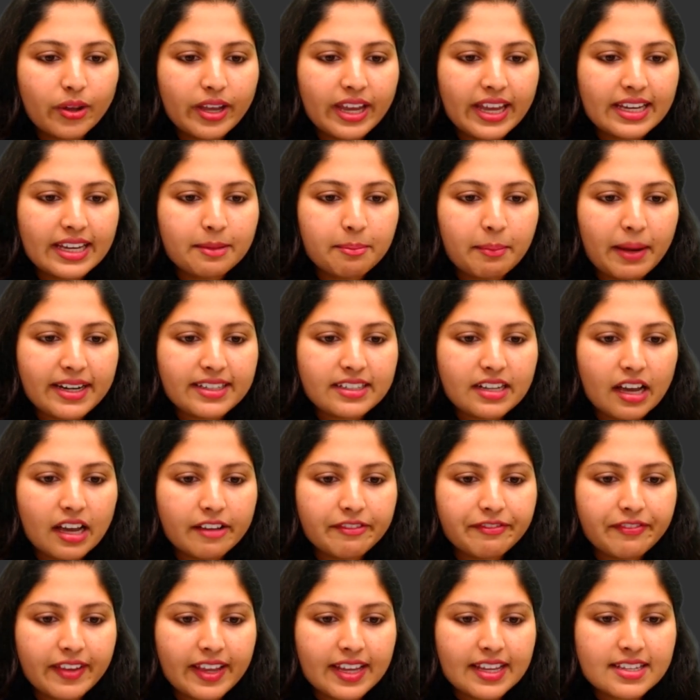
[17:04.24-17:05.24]
in
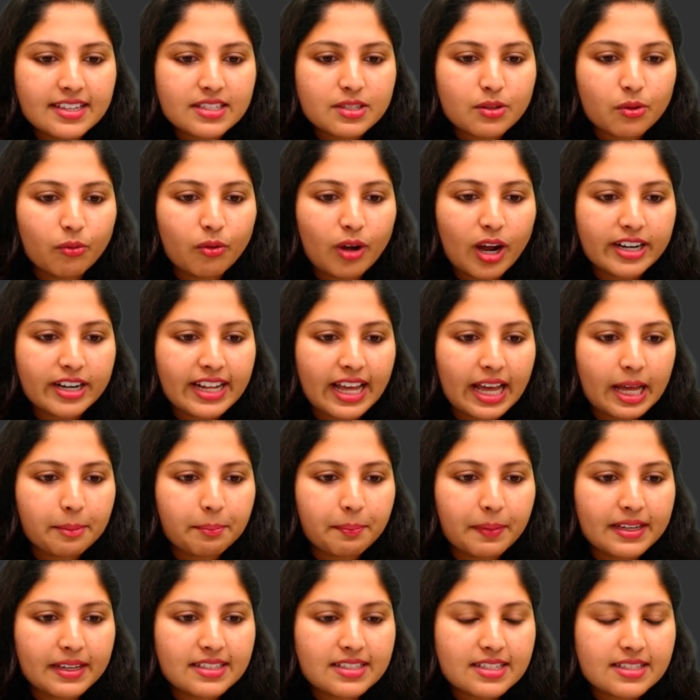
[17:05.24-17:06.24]
metaphase, what
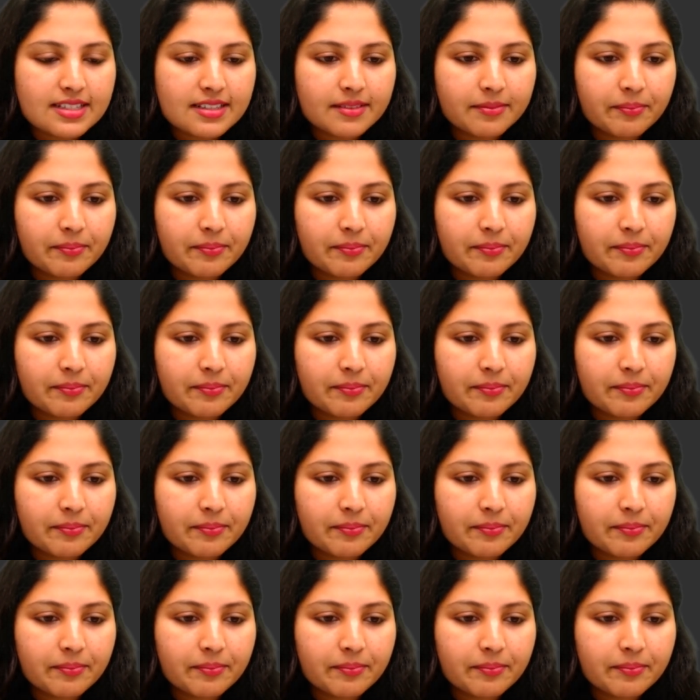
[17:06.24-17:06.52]
happens?